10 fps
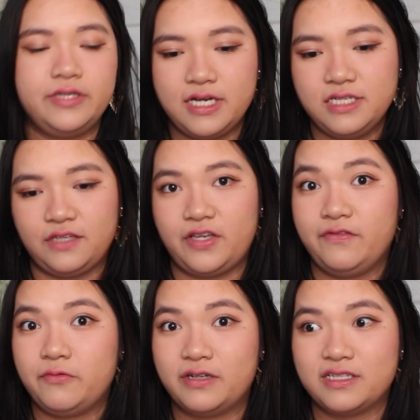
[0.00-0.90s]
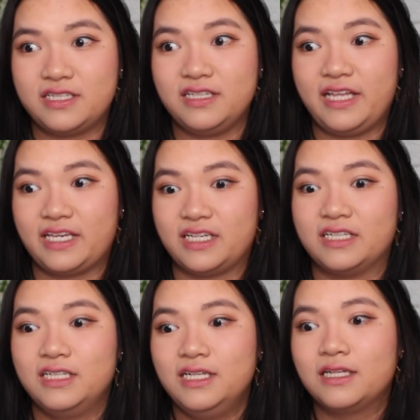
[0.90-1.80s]
with you guys, if you ever want to see like
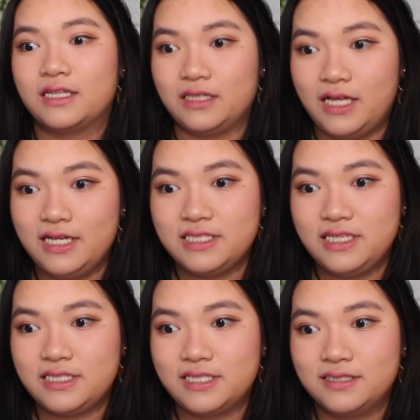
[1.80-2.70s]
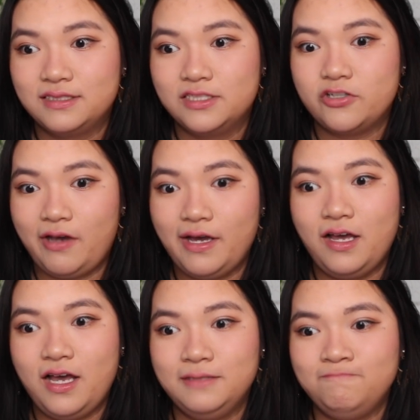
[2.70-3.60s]
a closet try
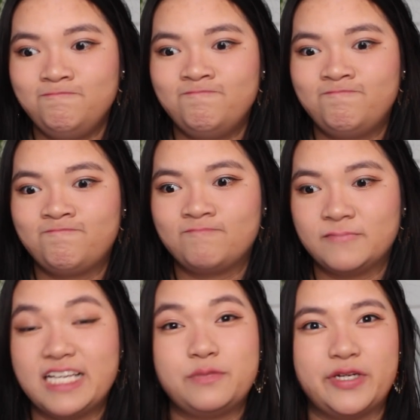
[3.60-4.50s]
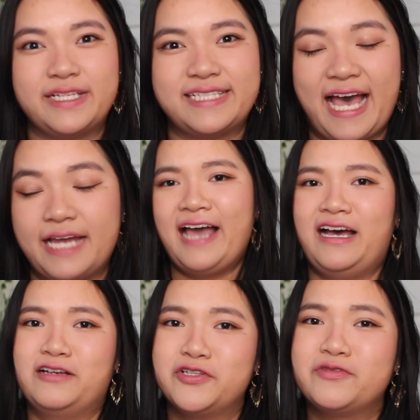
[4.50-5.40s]
on, it's pretty sad. I
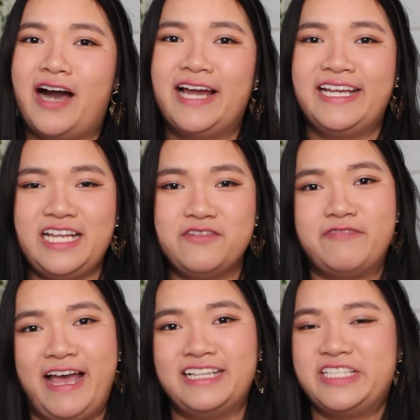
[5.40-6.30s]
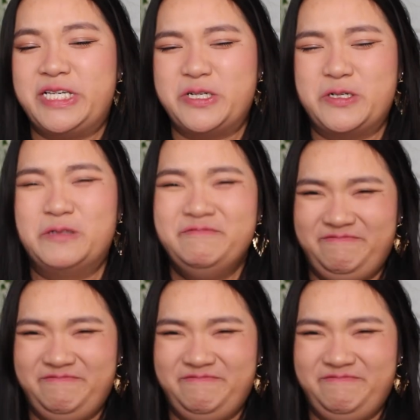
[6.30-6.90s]
also got it in red too.